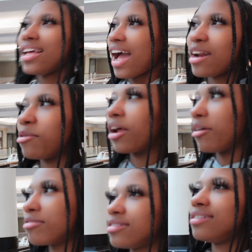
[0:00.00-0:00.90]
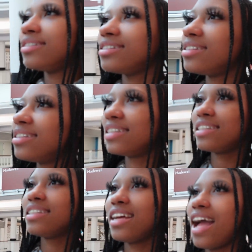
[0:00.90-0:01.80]
I don't know.
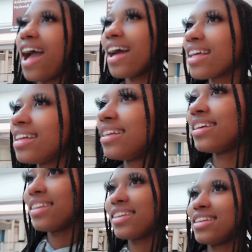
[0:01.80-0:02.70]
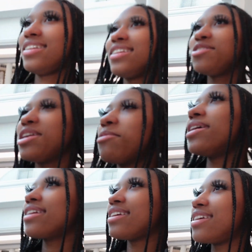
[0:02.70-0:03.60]
Huh? You said what?